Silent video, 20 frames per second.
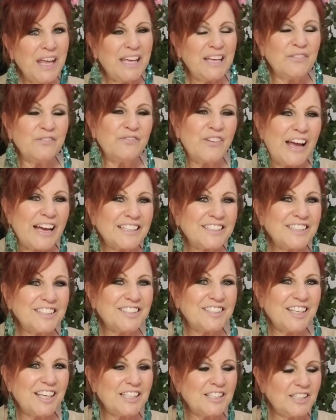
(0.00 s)
In fact,
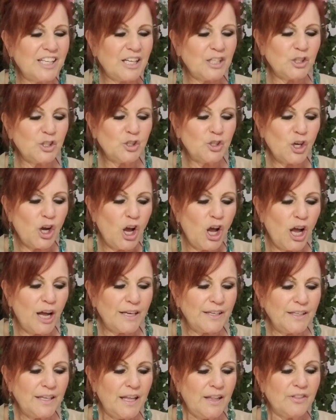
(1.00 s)
it says that
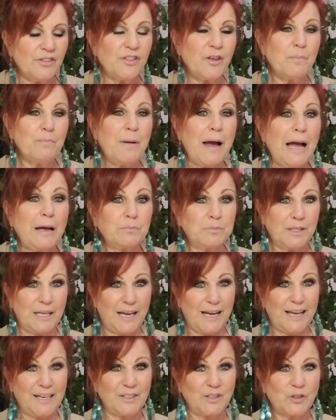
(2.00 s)
John the
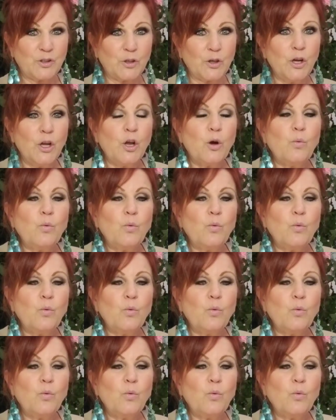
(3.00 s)
baptizer